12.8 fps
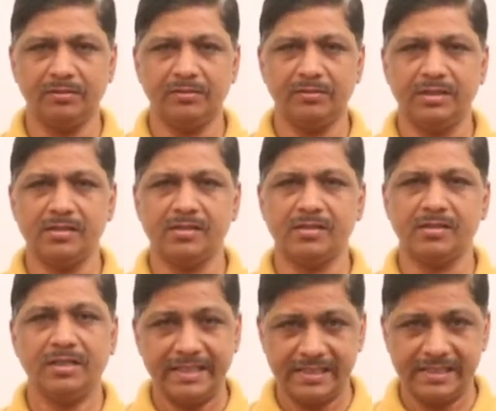This is
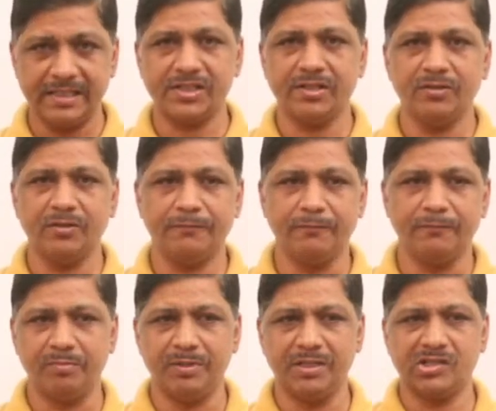dissection of
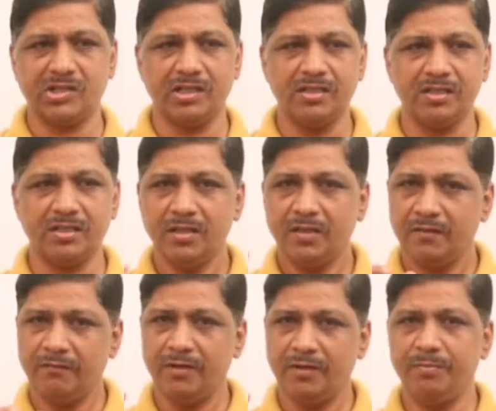verbal skills.
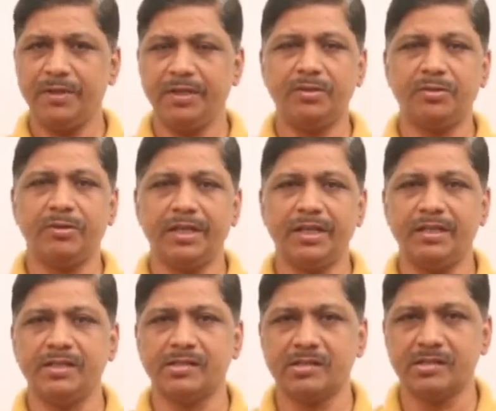We'll be today
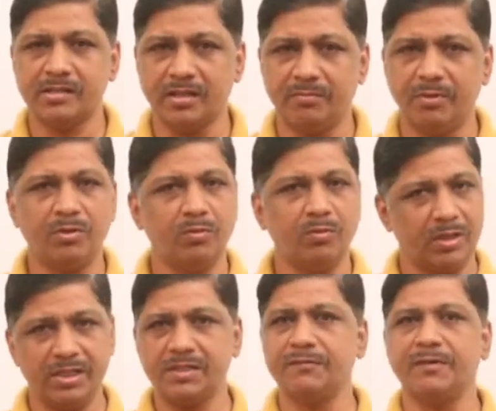discussing about
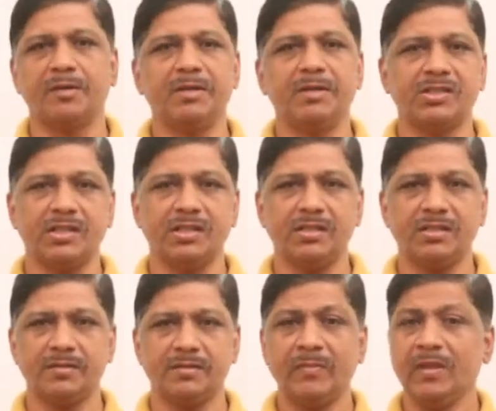what is verbal
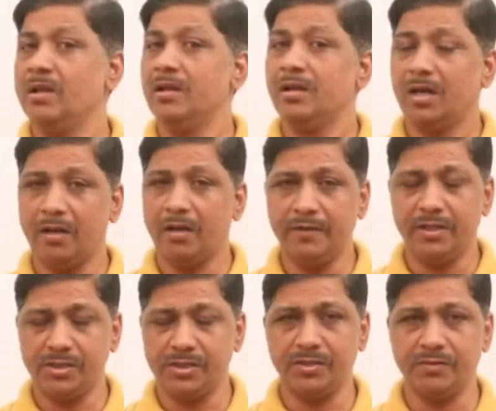skills, how it
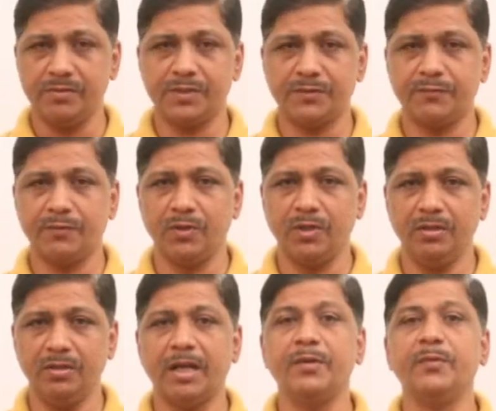is useful
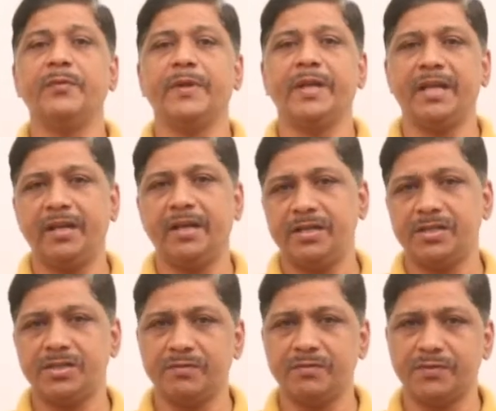and where it
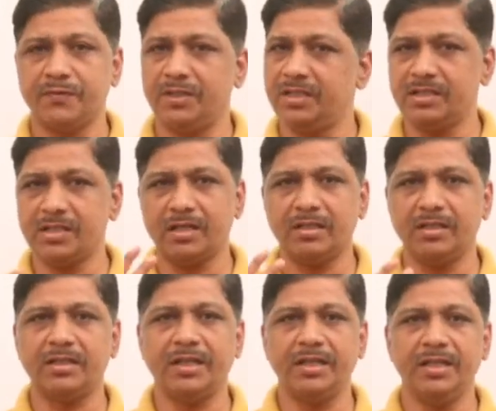is useful. These are
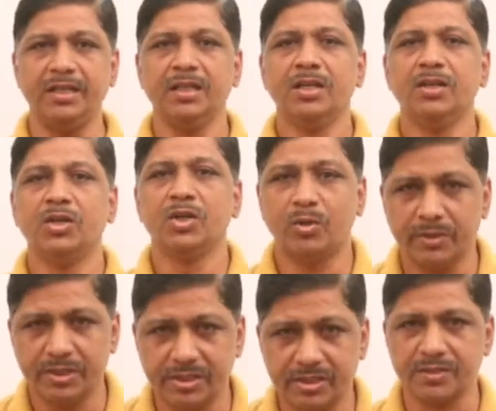the three
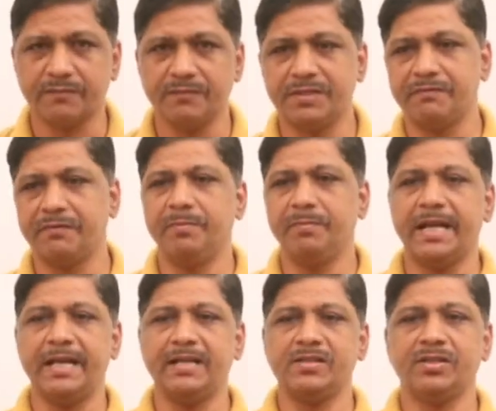questions which will be
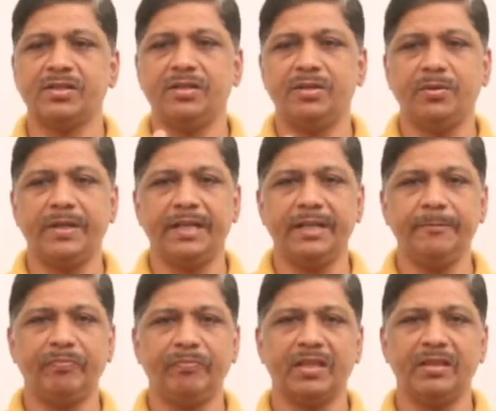answered
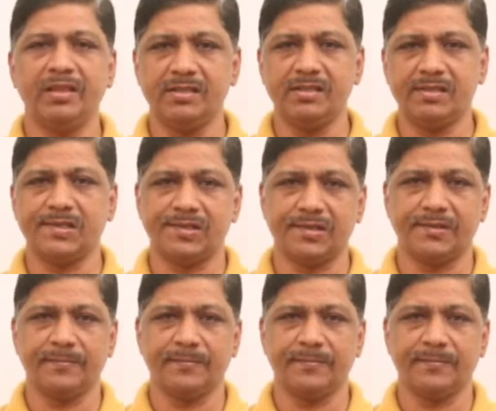today in this session.